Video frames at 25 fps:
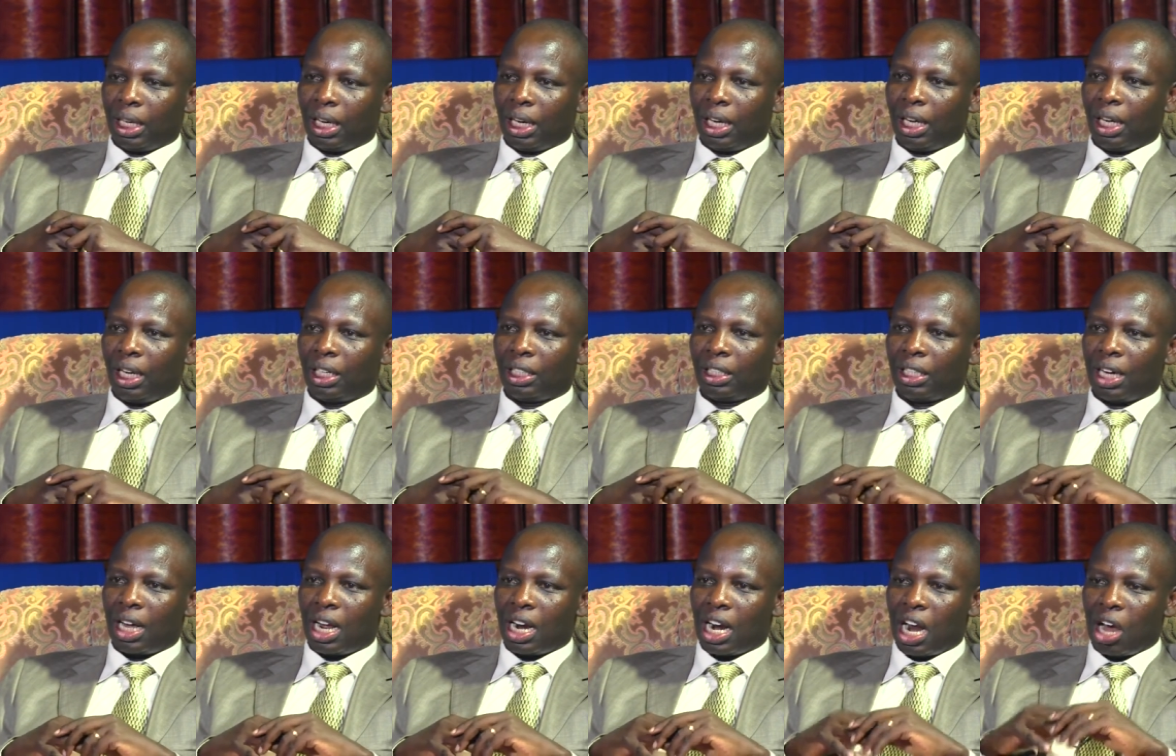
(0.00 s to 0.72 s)

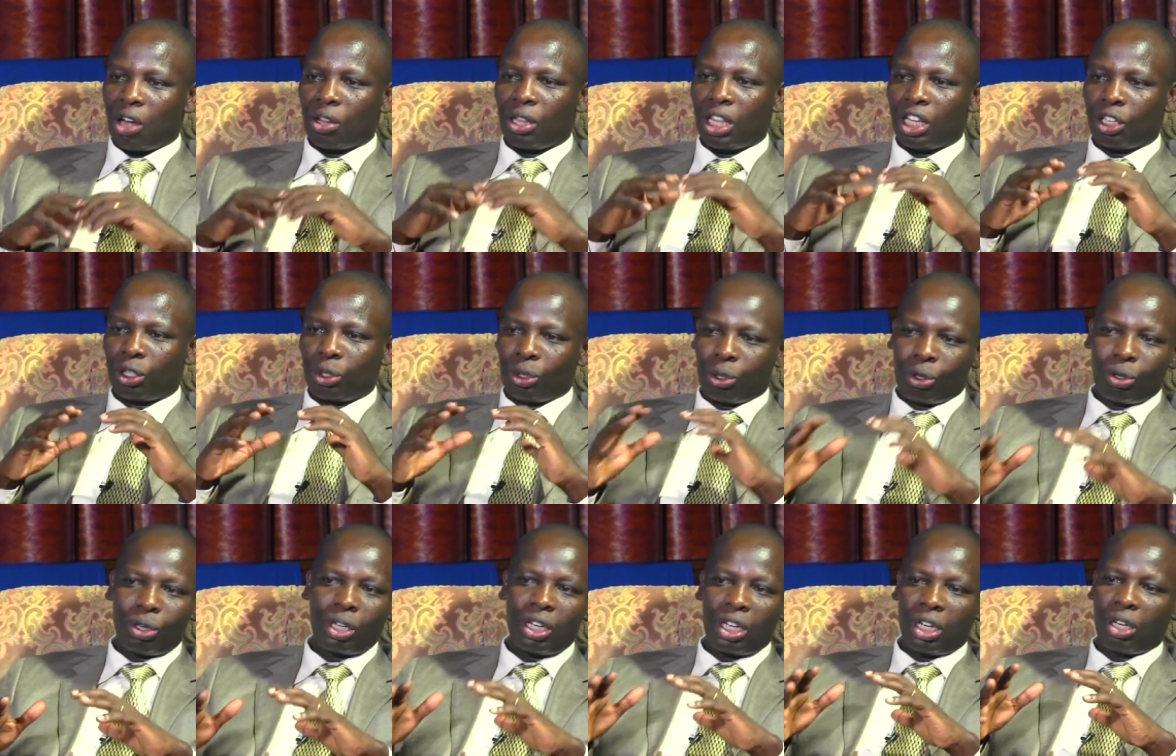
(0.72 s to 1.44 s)
And now the
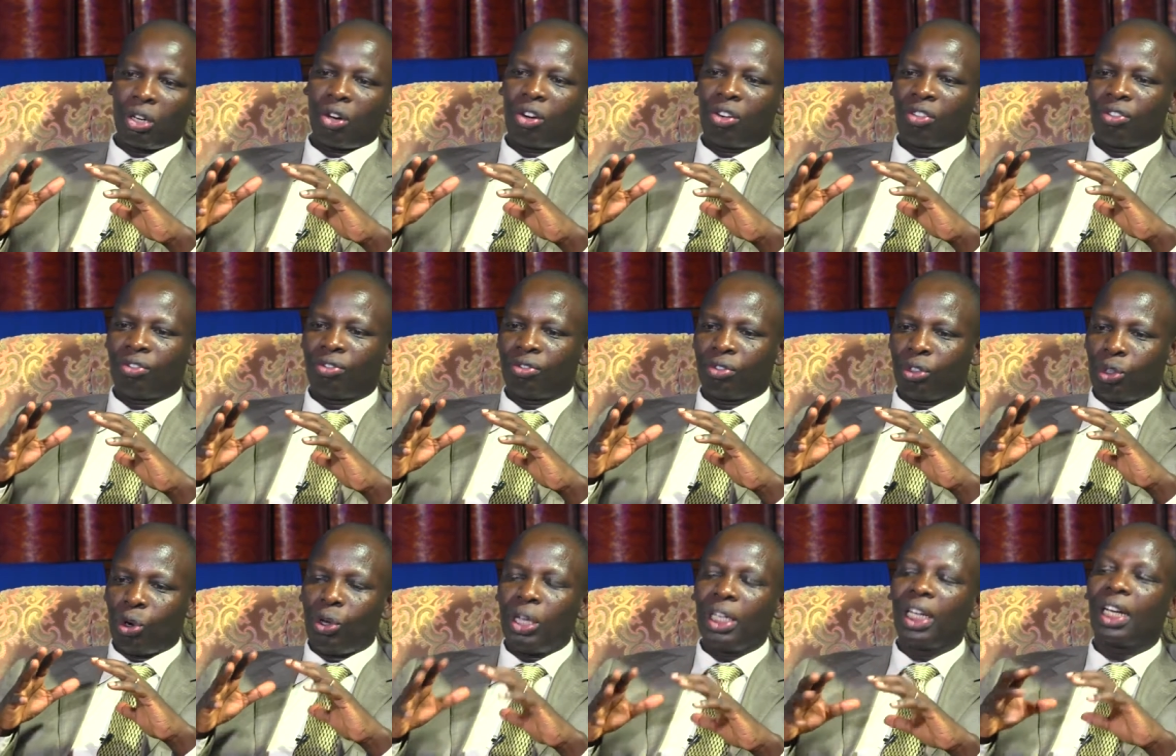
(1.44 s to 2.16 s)
story of
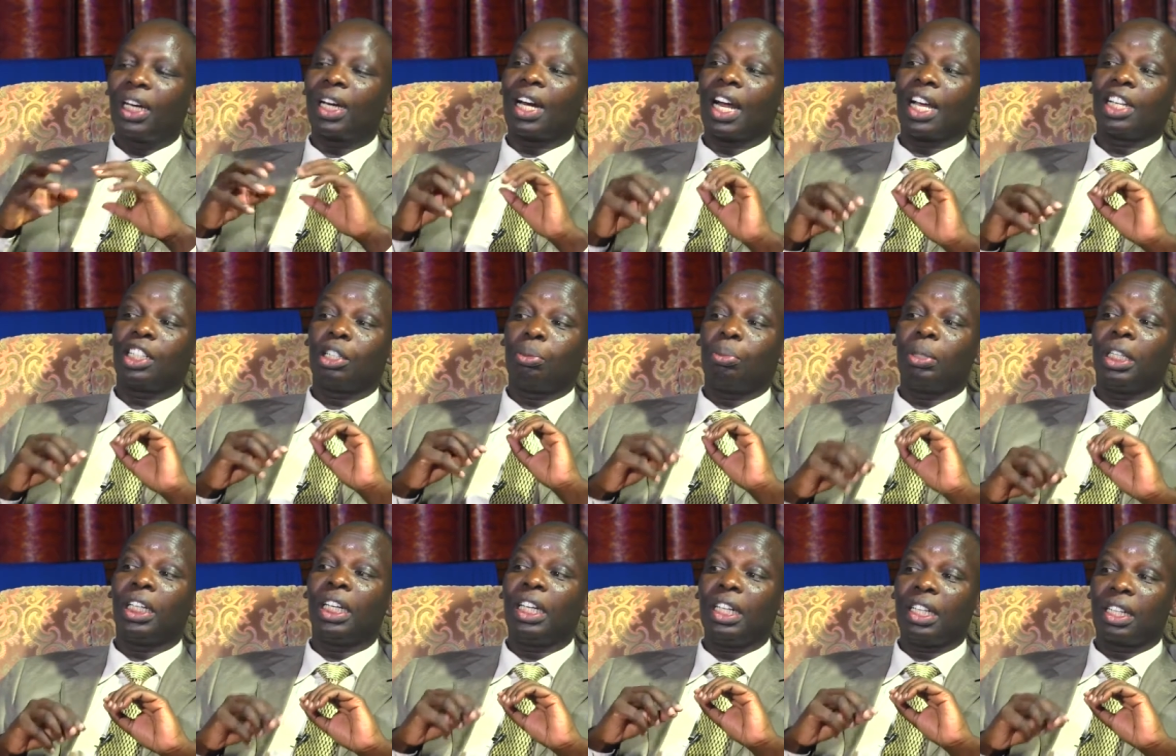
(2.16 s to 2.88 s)
knowing Christ
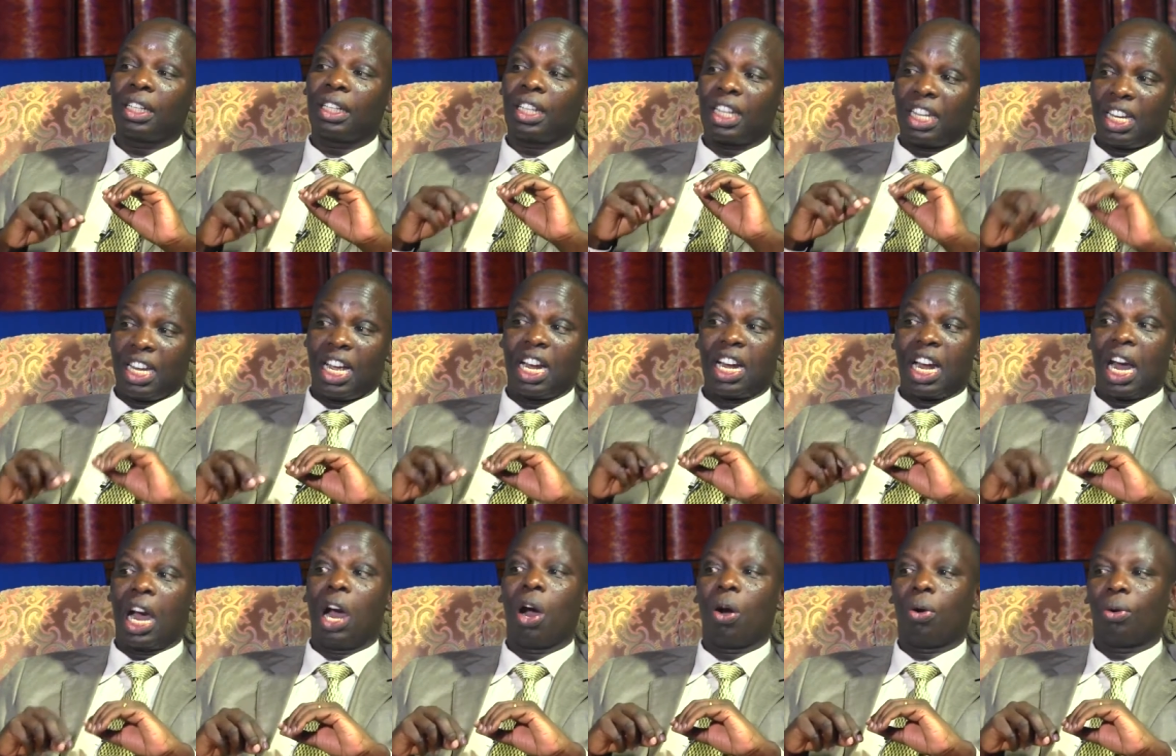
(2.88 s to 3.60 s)
begins here
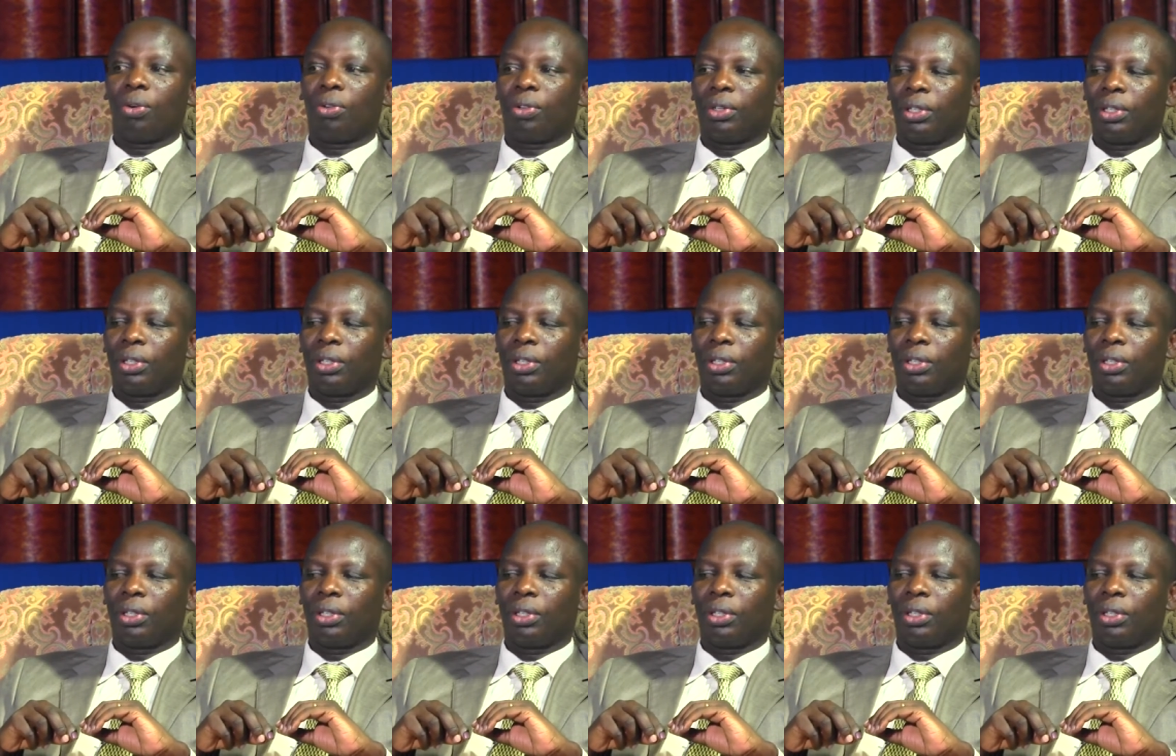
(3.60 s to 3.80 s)
now.